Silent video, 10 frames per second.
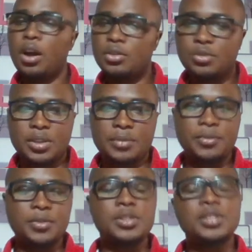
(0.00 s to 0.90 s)
to the
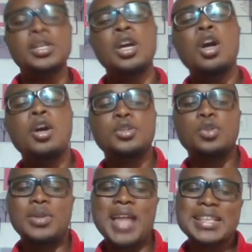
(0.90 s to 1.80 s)
feet.
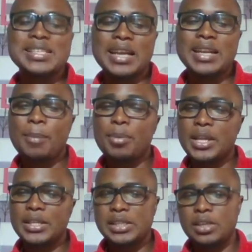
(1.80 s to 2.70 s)
So that's another
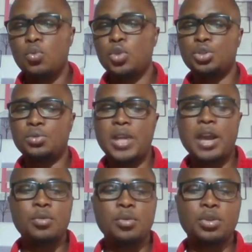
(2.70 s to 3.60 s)
important thing we should
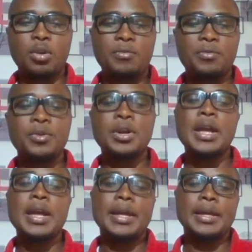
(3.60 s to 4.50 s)
take note of.
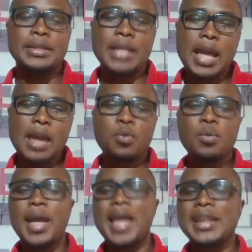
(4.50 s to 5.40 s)

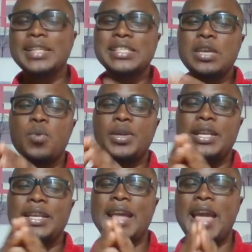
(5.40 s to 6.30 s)
Then anything
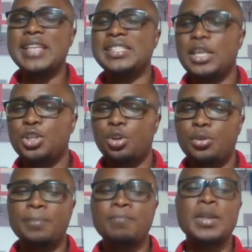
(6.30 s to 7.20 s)
within the head
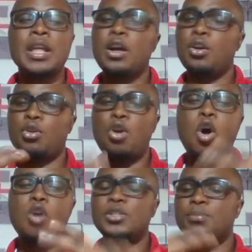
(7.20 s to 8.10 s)
section
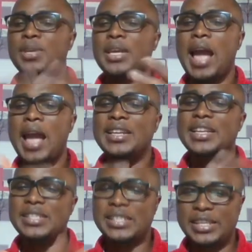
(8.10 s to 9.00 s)
runs behind
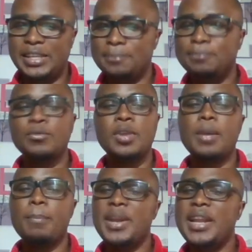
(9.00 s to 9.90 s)
the scene,
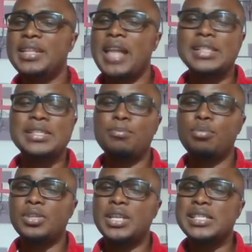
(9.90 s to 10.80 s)
meaning that it
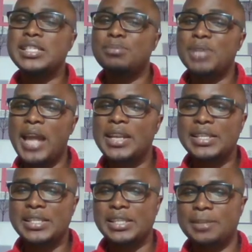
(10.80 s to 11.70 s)
processes behind
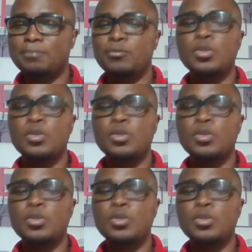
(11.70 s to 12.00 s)
the scene.